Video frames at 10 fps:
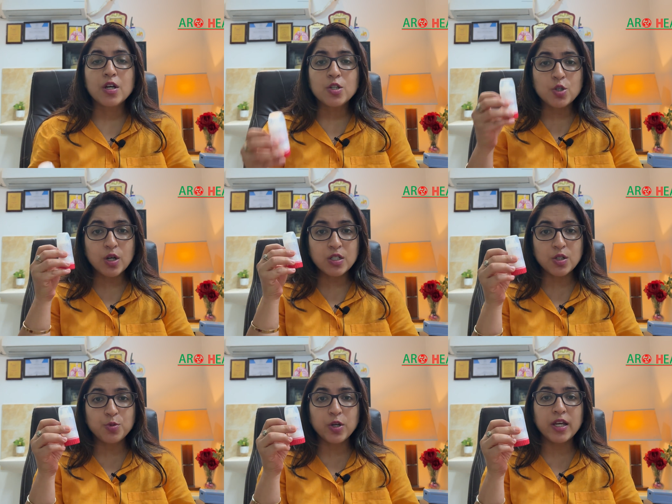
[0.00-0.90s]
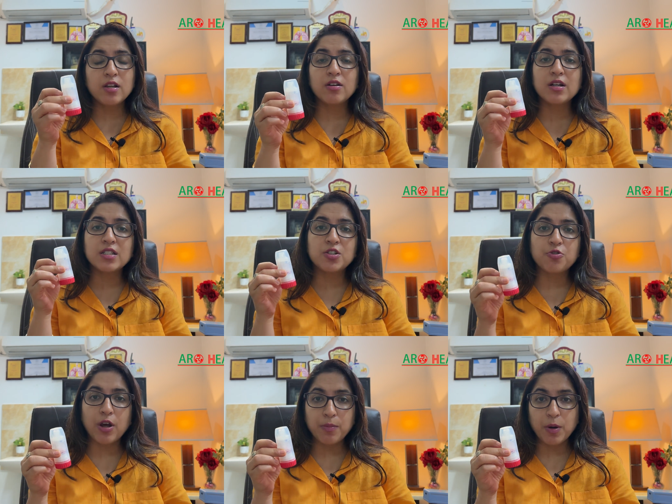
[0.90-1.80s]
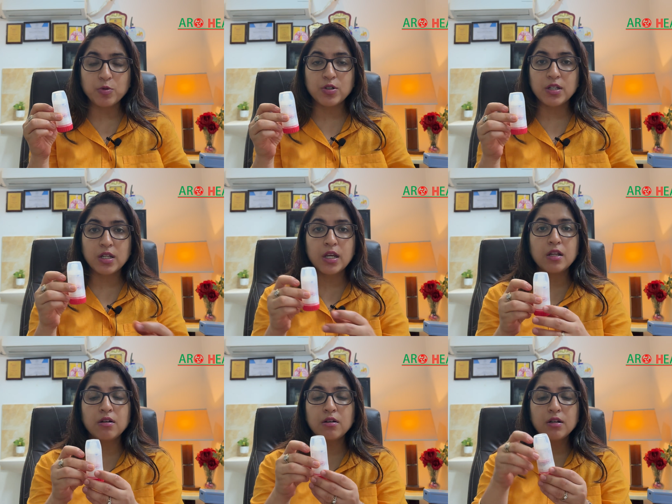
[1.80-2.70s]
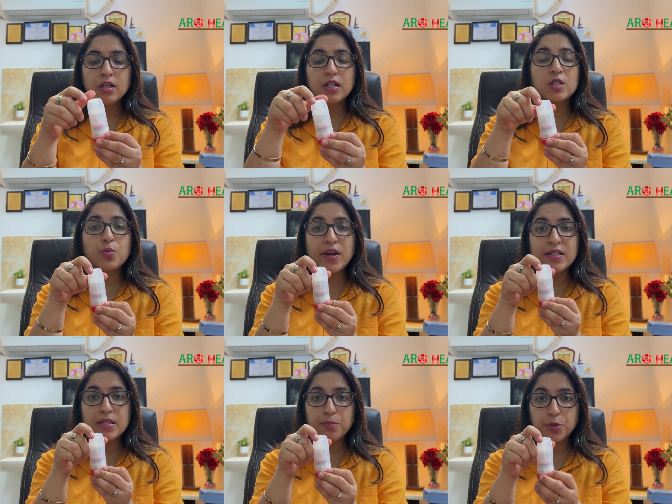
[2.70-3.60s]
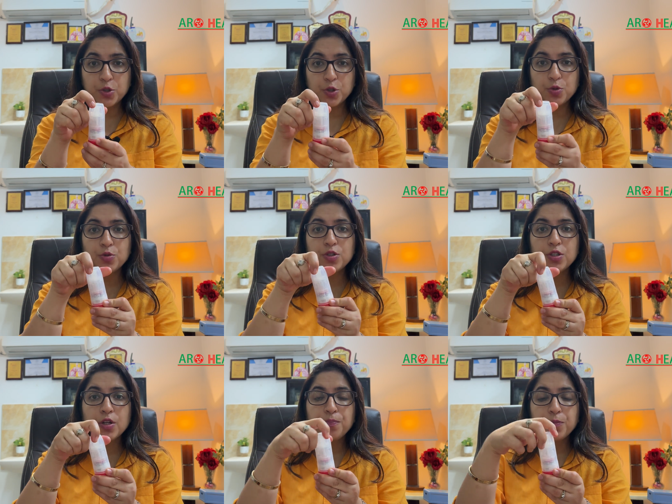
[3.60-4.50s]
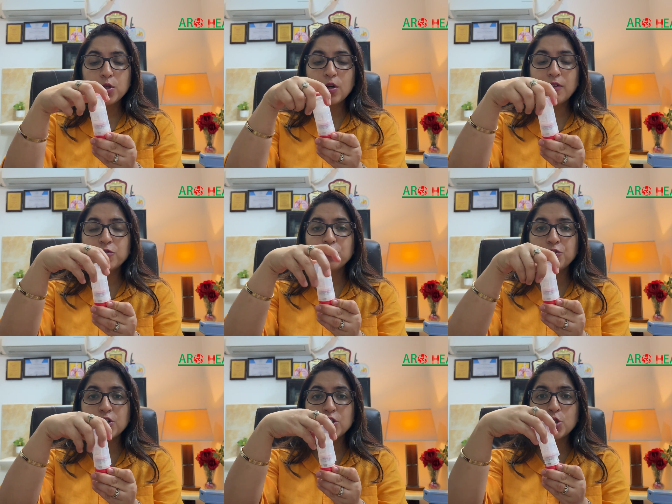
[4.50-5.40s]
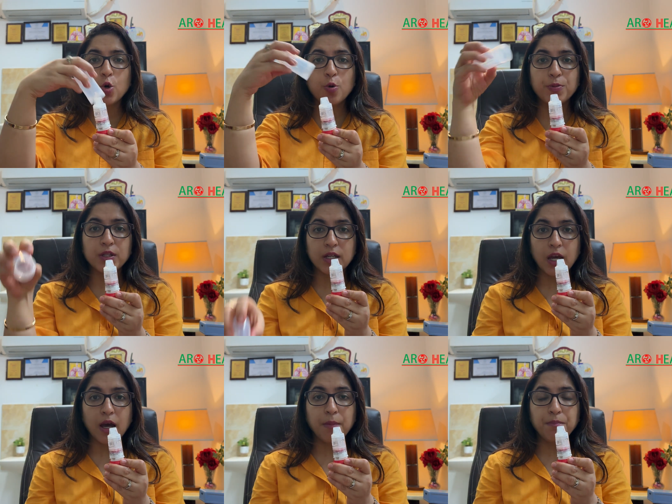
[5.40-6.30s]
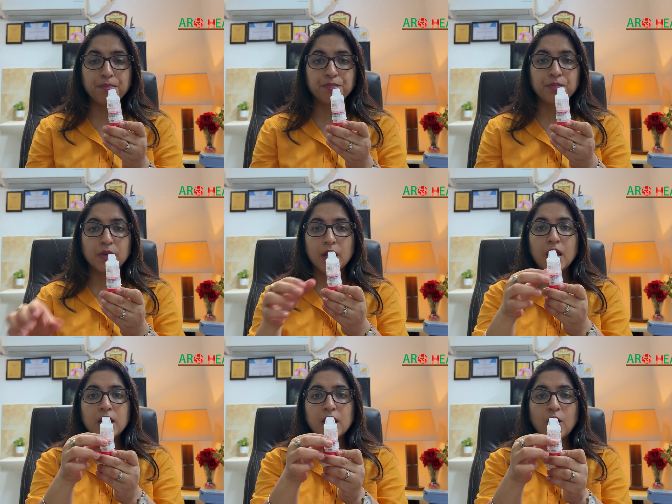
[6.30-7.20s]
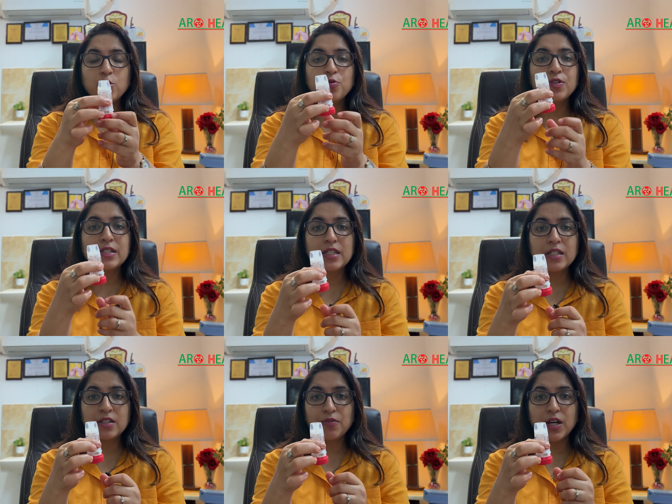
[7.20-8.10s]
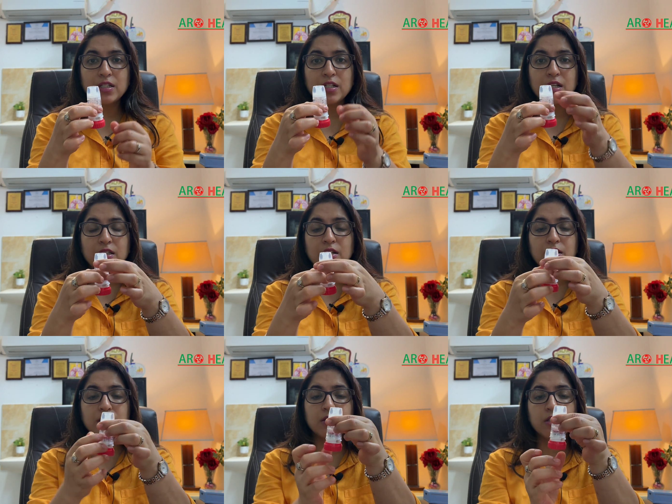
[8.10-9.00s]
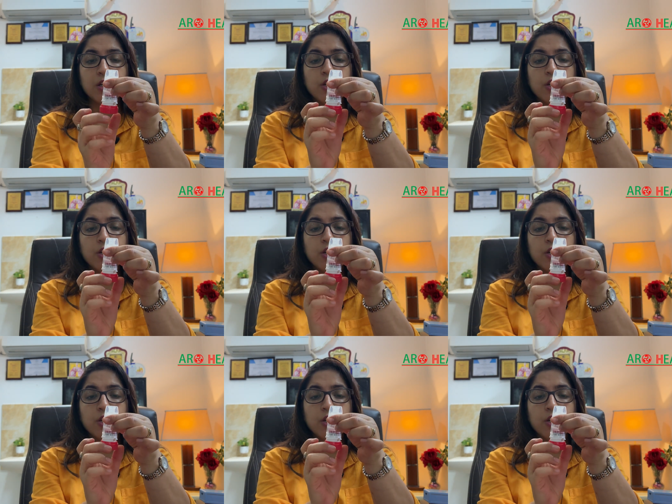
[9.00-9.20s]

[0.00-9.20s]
So a turbuhaler is a dry powder inhaler. It is very simple to use. You have to first open the cap. Now you will see a device like this.